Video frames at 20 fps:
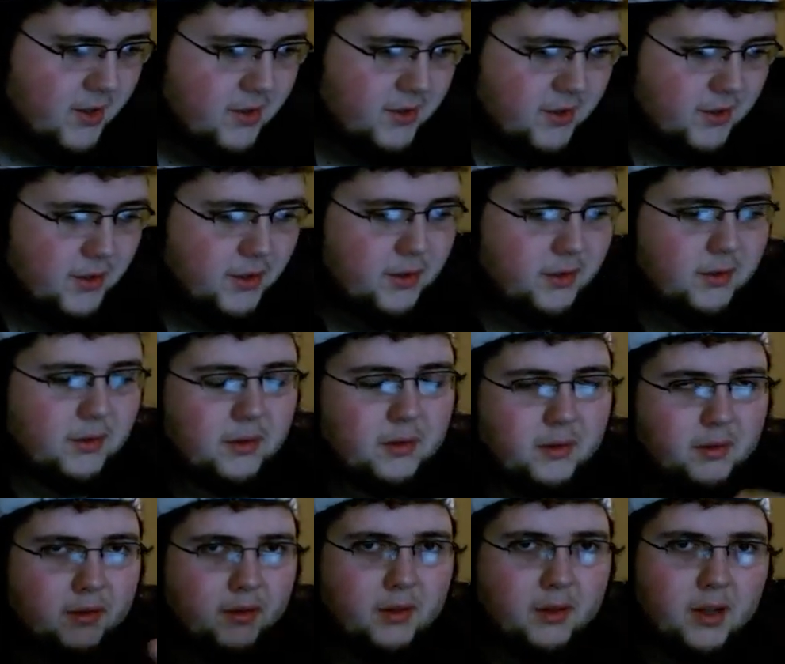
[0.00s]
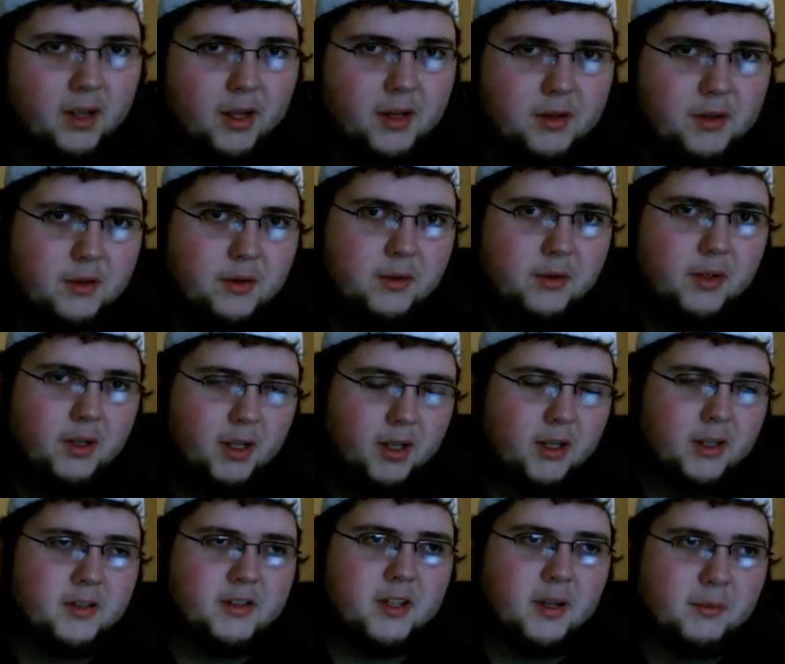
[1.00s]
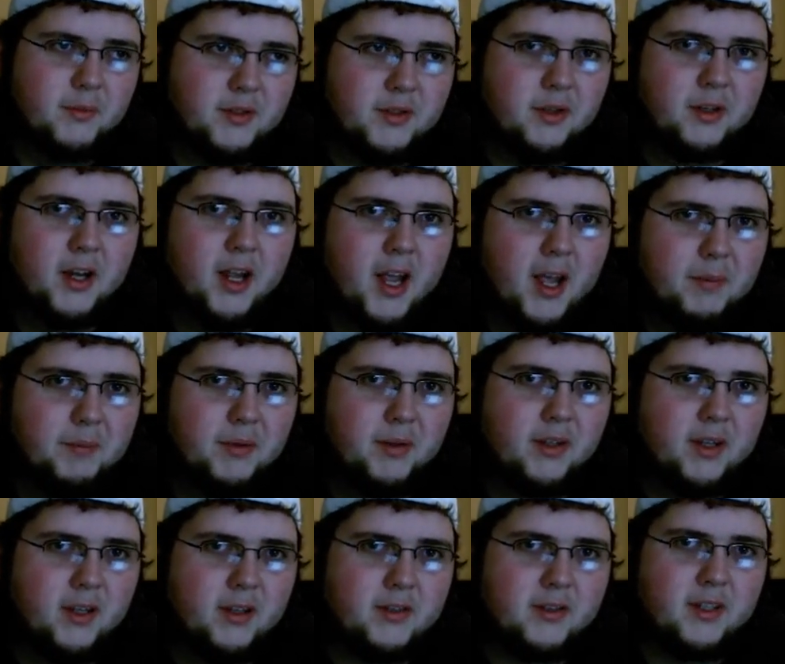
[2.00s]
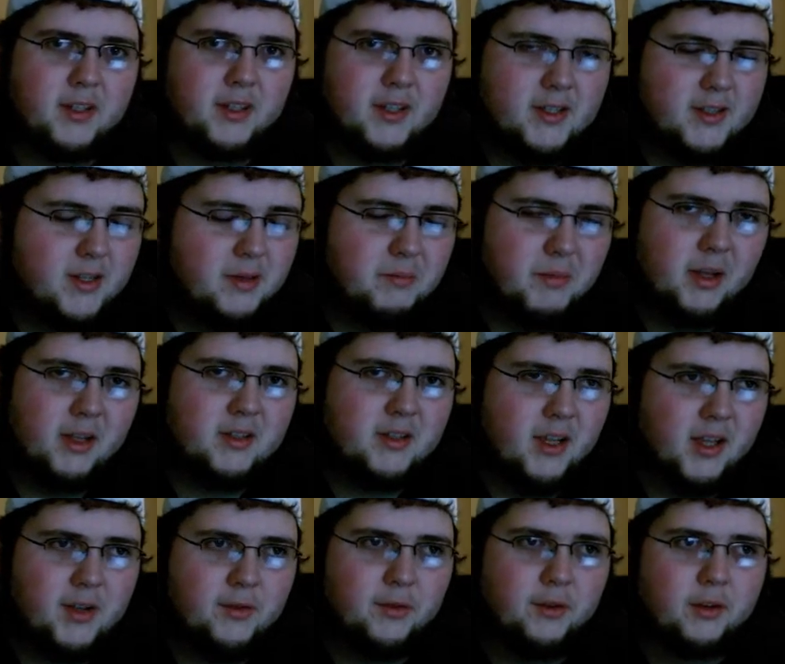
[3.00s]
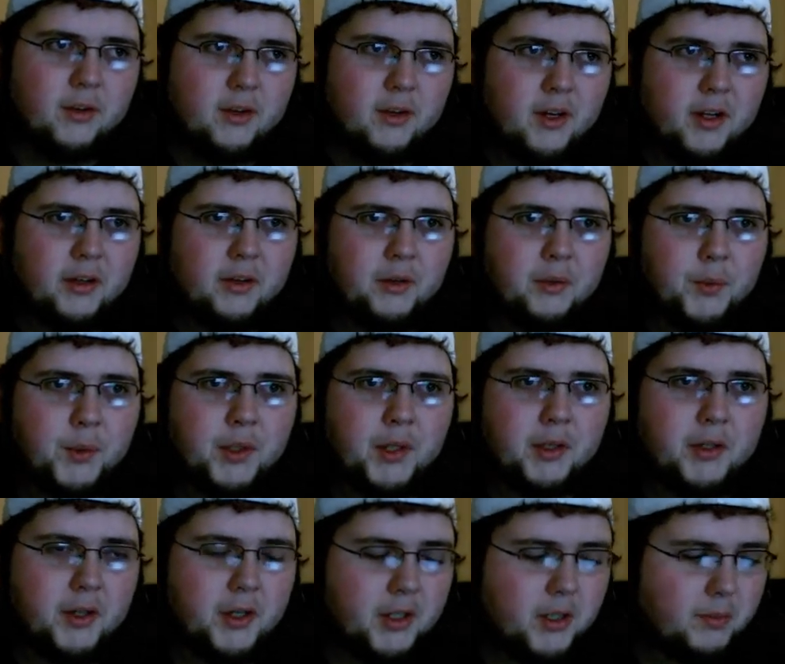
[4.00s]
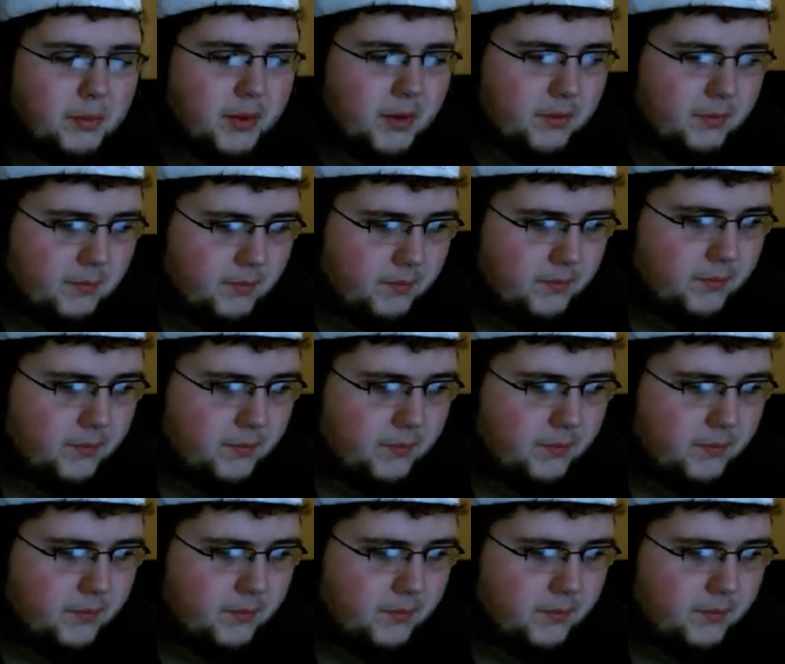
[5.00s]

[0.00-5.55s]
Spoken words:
So, I knew something was going to happen. I was like, this didn't make sense for Kurt Angle to win the title, but